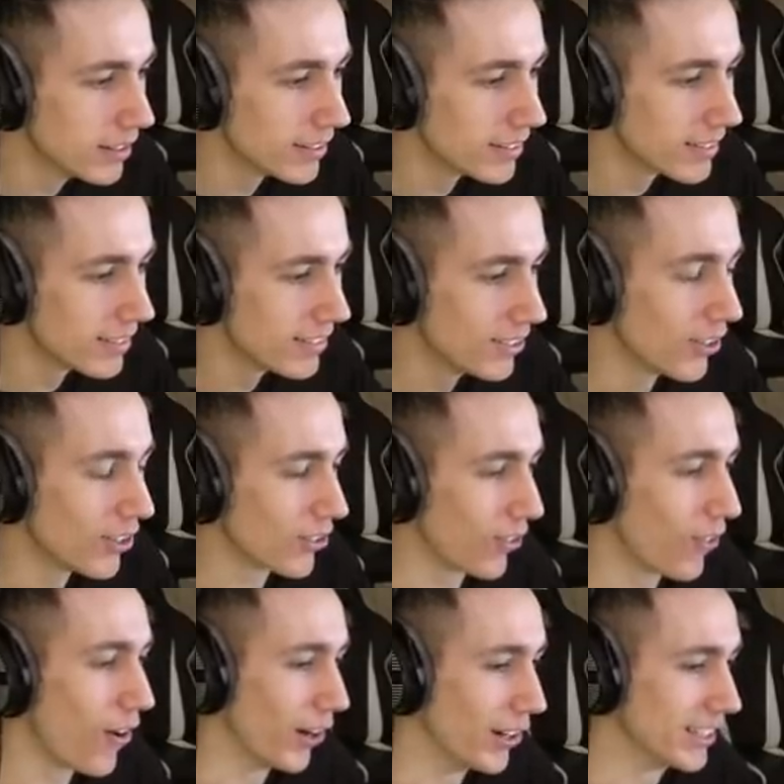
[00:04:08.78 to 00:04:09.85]
Ethan did. You're gross. I
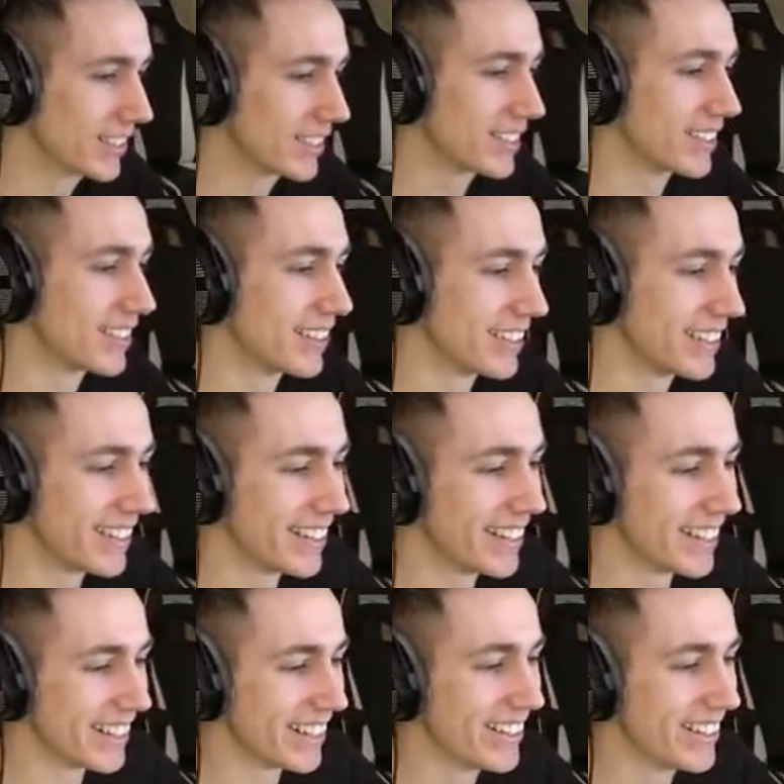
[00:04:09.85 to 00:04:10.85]
don't know how. I was just talking. You're